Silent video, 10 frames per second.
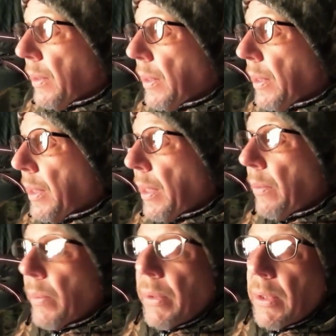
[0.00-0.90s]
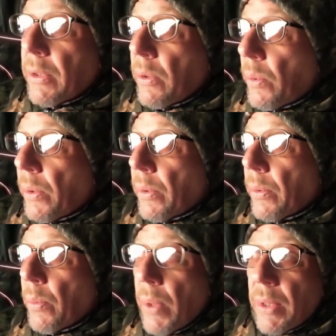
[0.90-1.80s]
And then with this
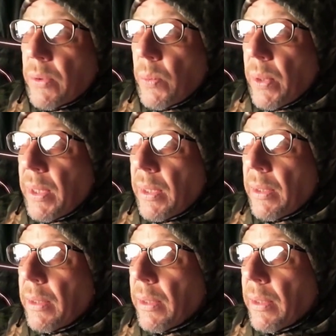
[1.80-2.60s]
northwest wind